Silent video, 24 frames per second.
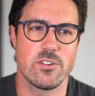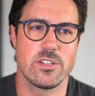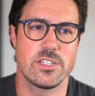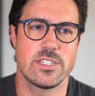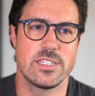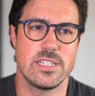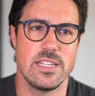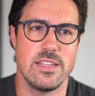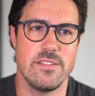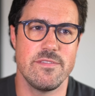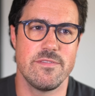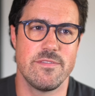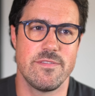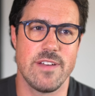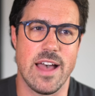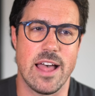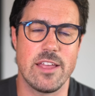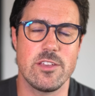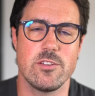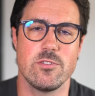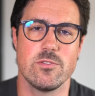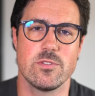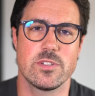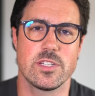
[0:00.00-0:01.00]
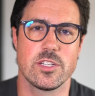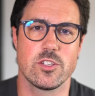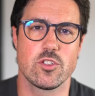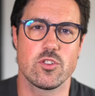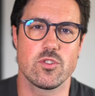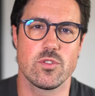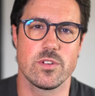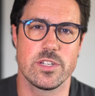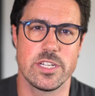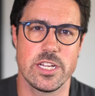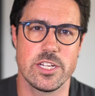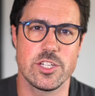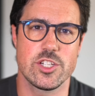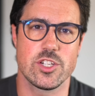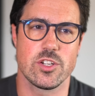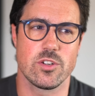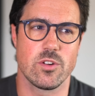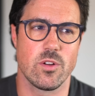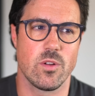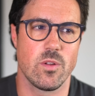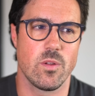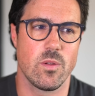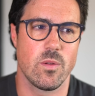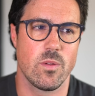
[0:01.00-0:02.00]
to see values in
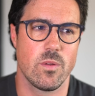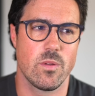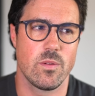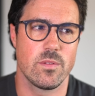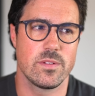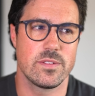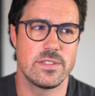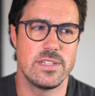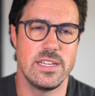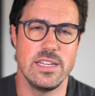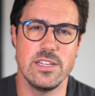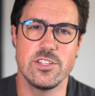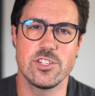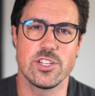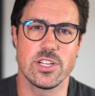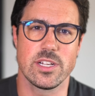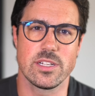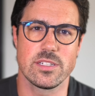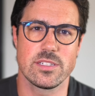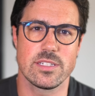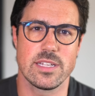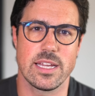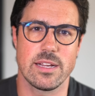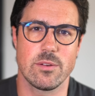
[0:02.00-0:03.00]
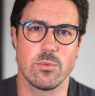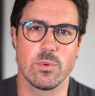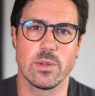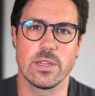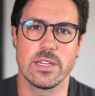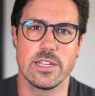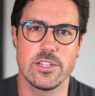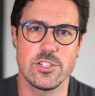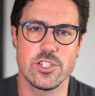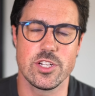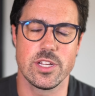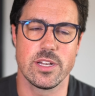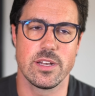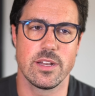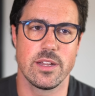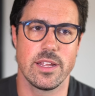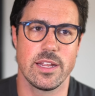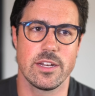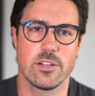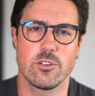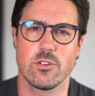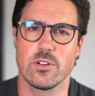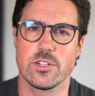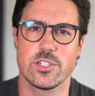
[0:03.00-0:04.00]
traditional teachings like religion
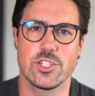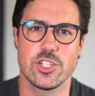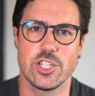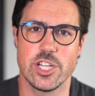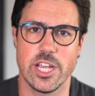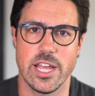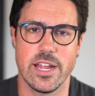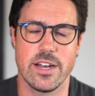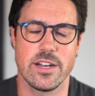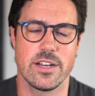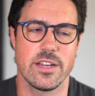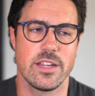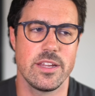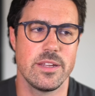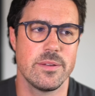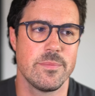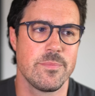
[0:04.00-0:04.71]
and Christianity,